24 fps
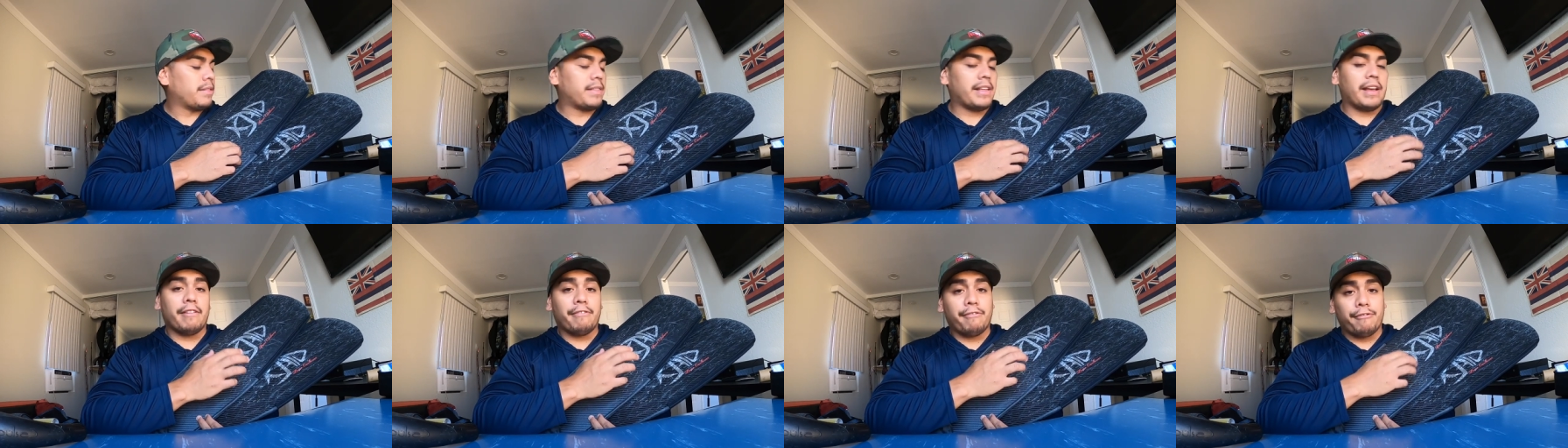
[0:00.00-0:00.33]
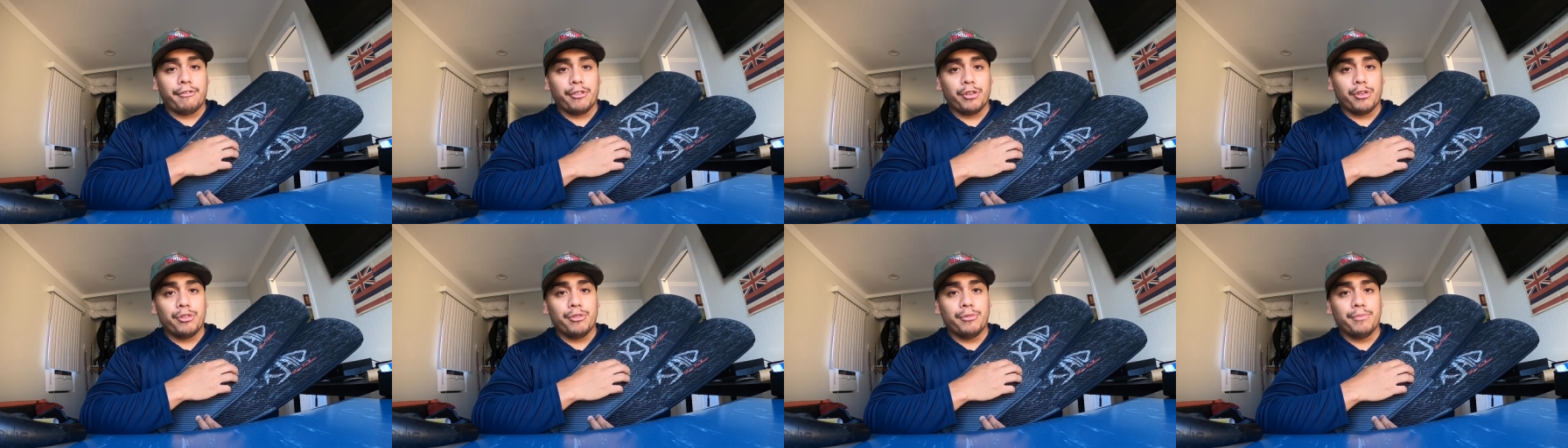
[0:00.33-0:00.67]
that
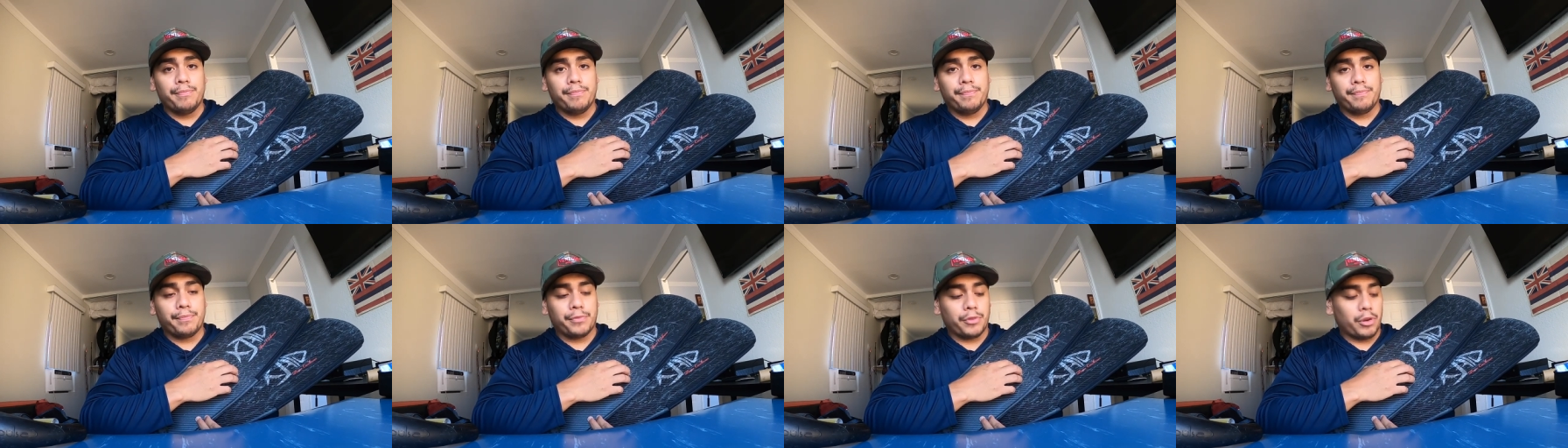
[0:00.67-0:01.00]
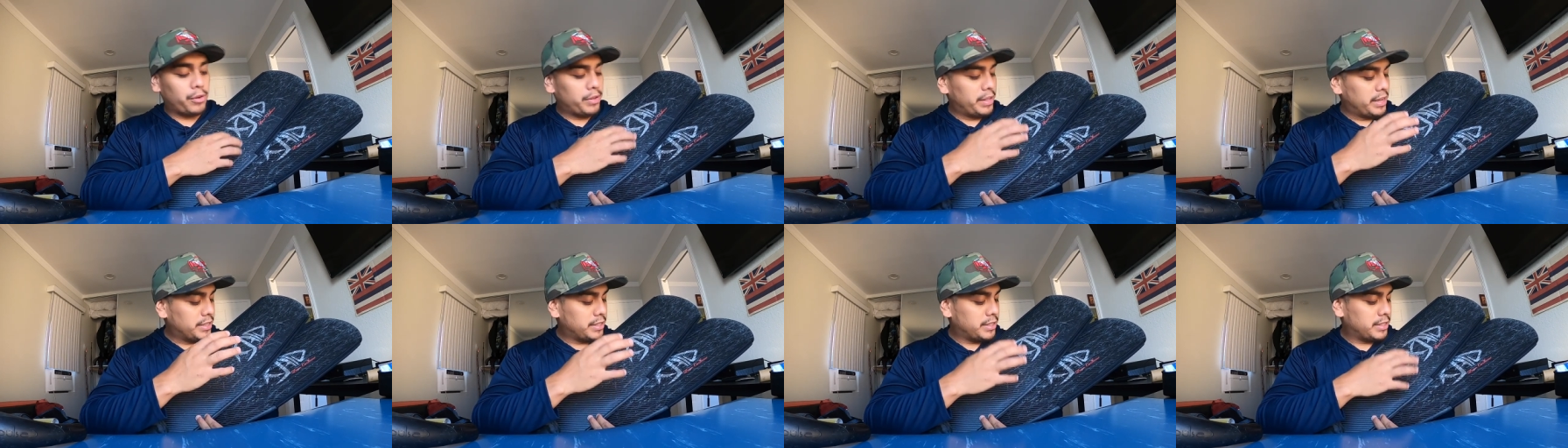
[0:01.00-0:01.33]
film
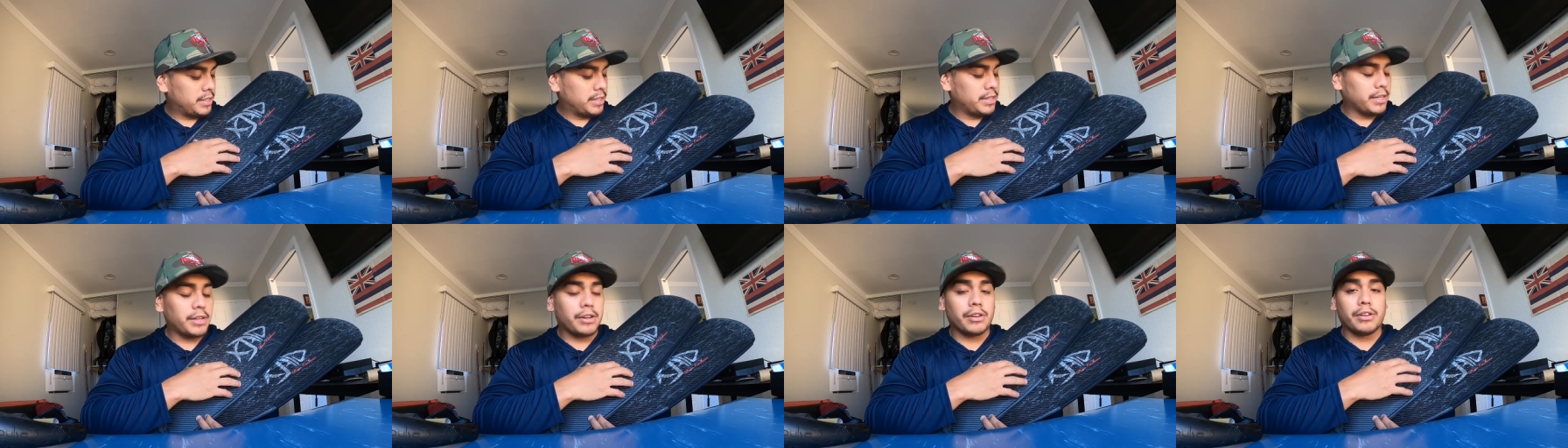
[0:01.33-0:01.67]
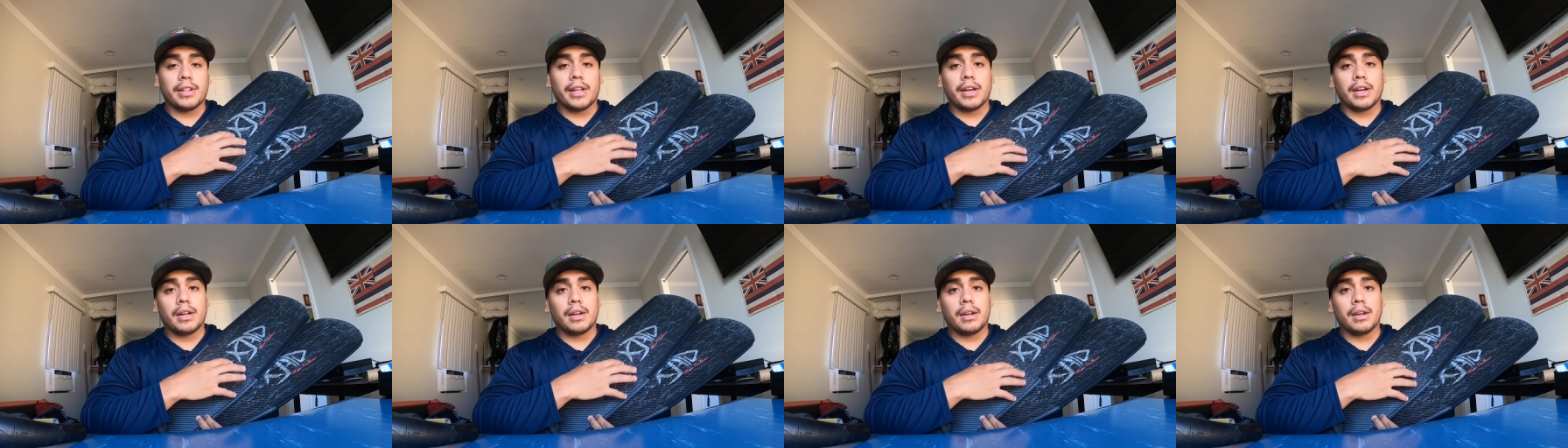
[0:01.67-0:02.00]
or that
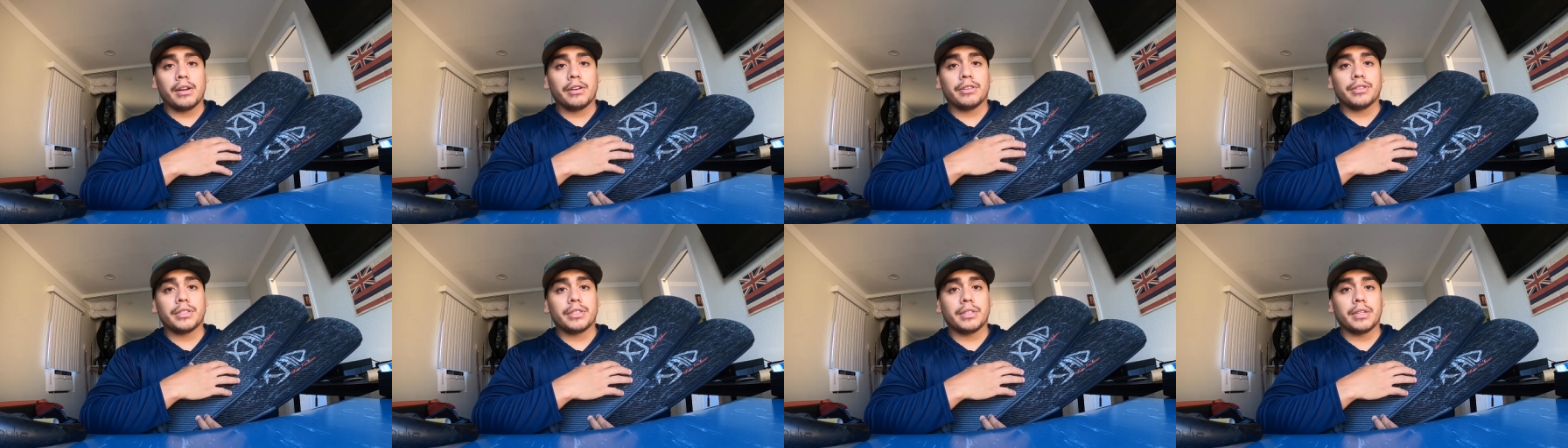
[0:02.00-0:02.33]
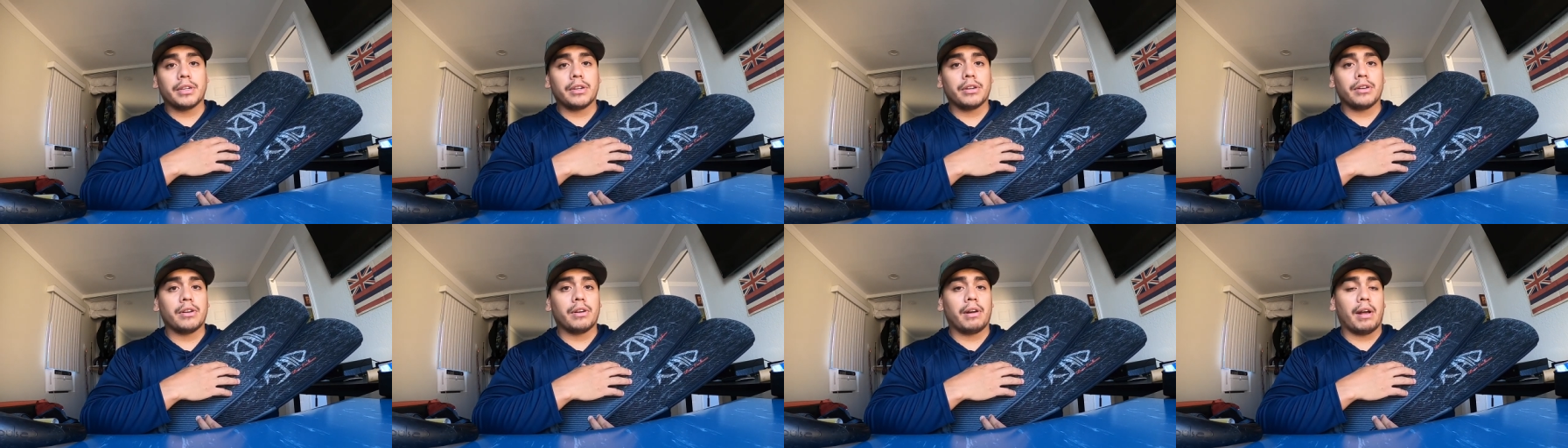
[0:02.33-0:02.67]
sticker, that clear
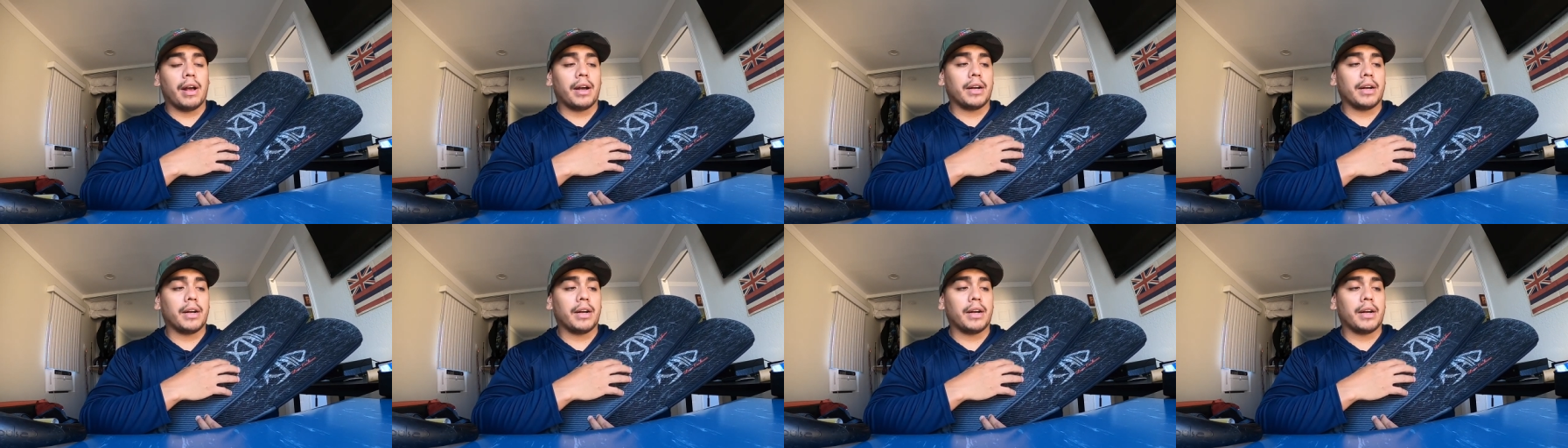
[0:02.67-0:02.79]
sticker,